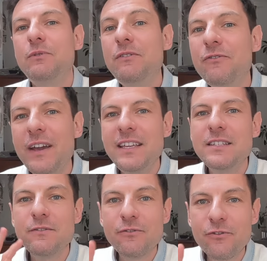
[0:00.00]

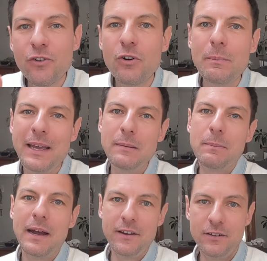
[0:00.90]
face 4 main
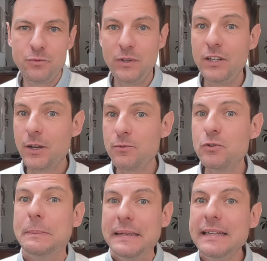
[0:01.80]
barriers when it comes
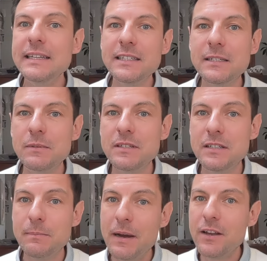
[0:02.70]
to building
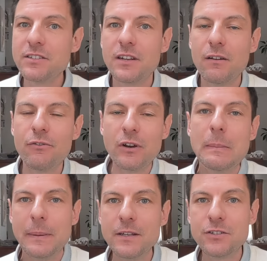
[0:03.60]
intimacy, barriers that are
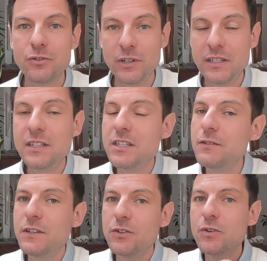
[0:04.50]
very personal. And in
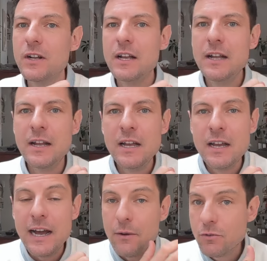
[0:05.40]
this video,
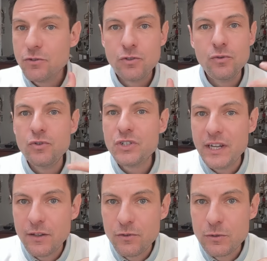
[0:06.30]
I want to
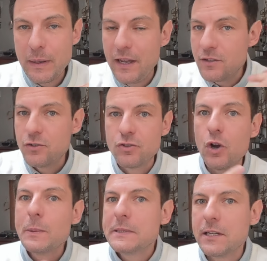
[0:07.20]
share those barriers, those
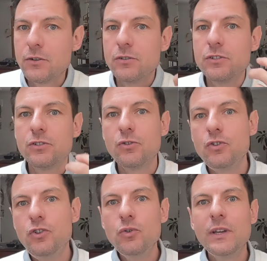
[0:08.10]
obstacles, so
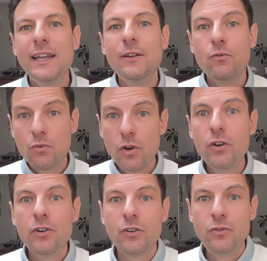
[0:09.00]
you can
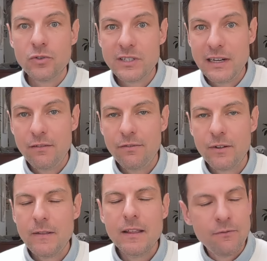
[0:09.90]
work on yourself.
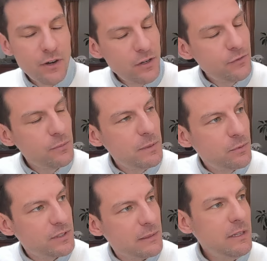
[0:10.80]
Very often
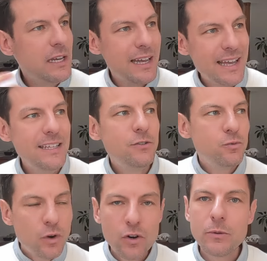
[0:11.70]
people tell me, I need
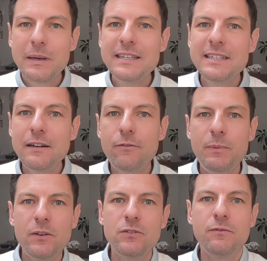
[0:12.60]
to work on myself
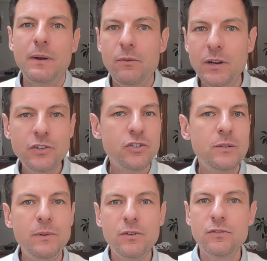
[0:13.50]
because of my
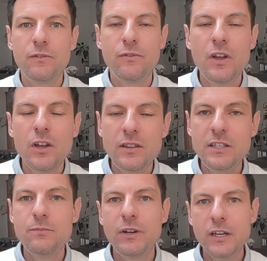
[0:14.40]
relationship, because of
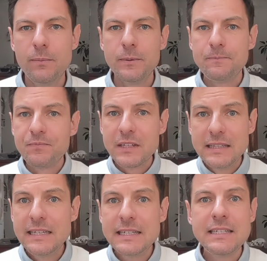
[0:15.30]
this breakup.
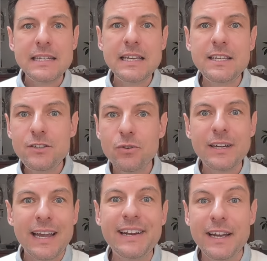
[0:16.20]
This is your
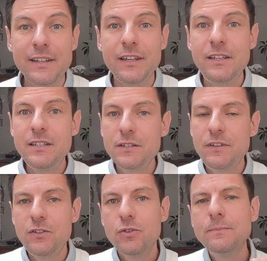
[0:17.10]
guideline. And in this
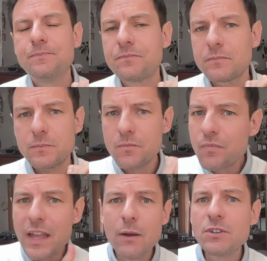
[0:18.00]
video,
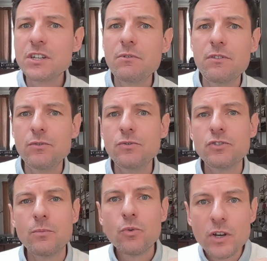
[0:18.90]
I will share with you
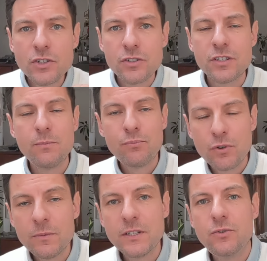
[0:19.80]
some questions and
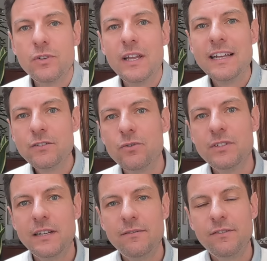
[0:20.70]
prompts that you can ask
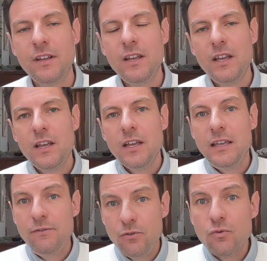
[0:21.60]
yourself
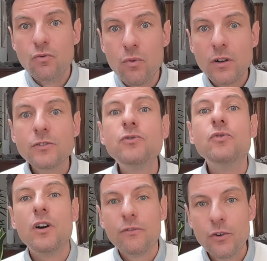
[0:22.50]
if you want
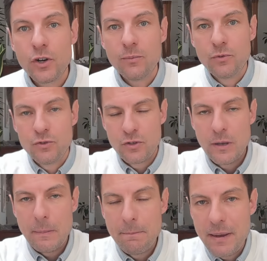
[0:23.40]
to overcome those
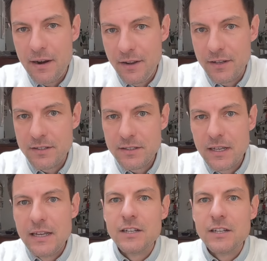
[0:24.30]
barriers.